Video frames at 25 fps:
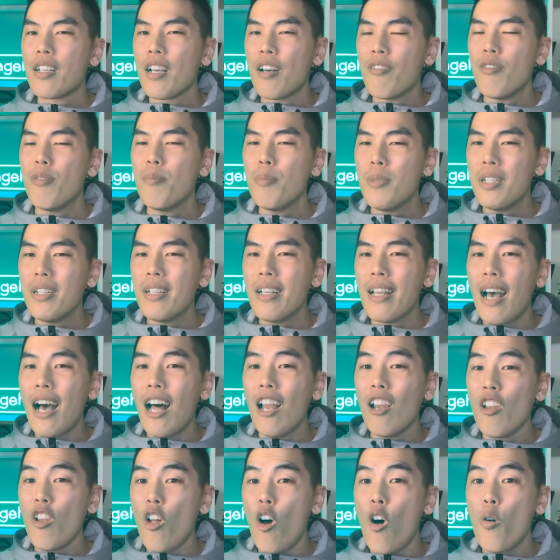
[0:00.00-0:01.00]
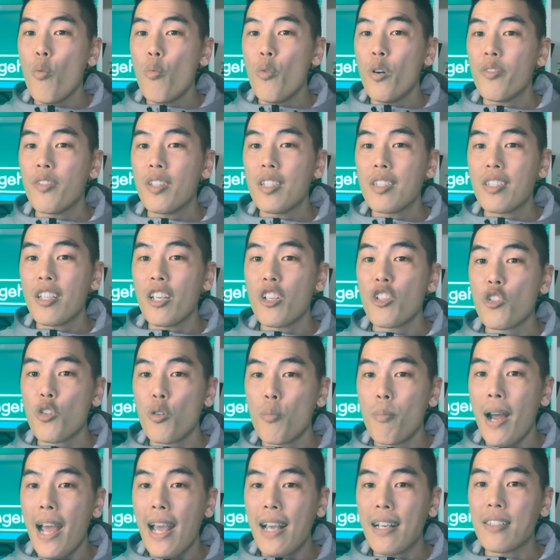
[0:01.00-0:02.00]
Government, along with the central
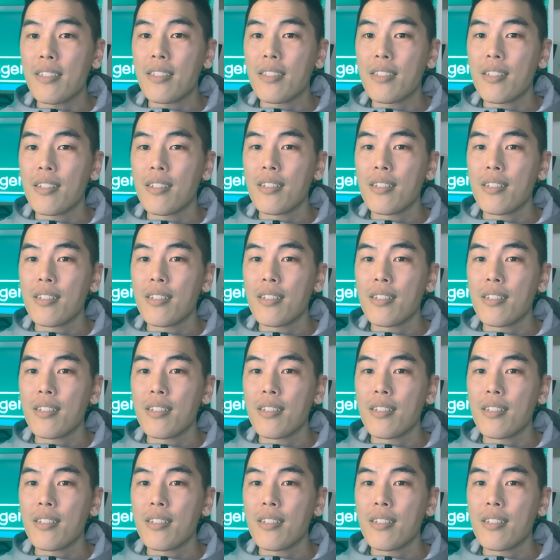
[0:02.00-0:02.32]
banks,